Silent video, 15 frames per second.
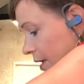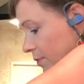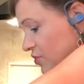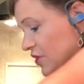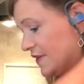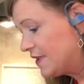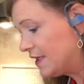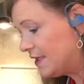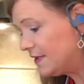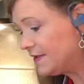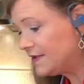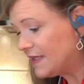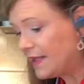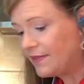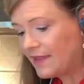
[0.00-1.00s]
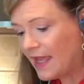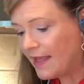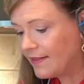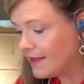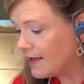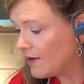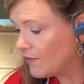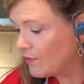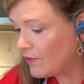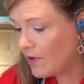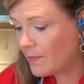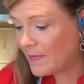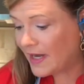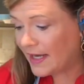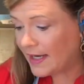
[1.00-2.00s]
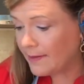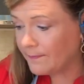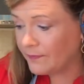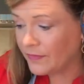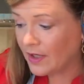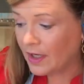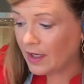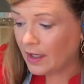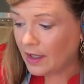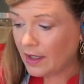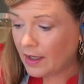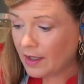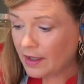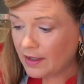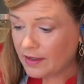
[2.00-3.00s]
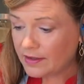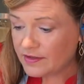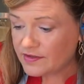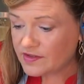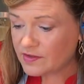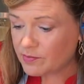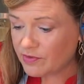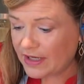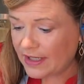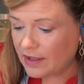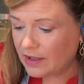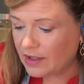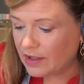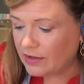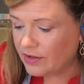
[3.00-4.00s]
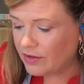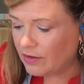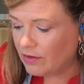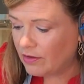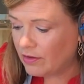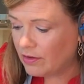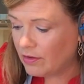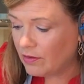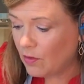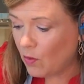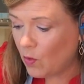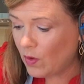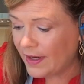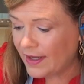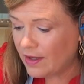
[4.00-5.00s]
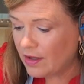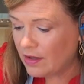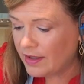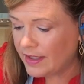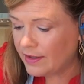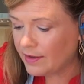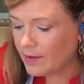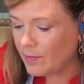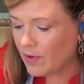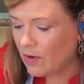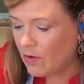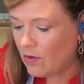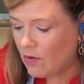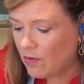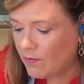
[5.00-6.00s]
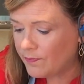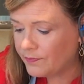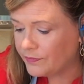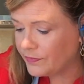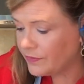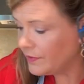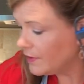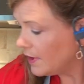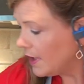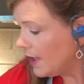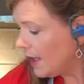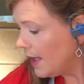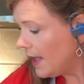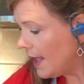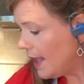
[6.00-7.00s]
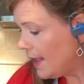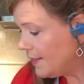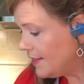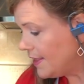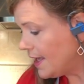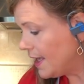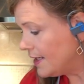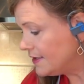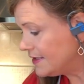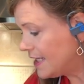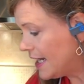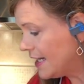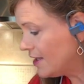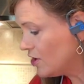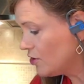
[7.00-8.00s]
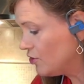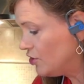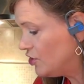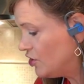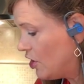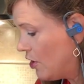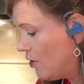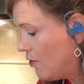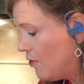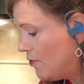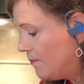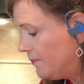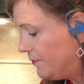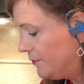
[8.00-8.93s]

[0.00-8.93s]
Just gonna set that there for a minute. Sprinkle a little oil in the bowl, and then take your dough.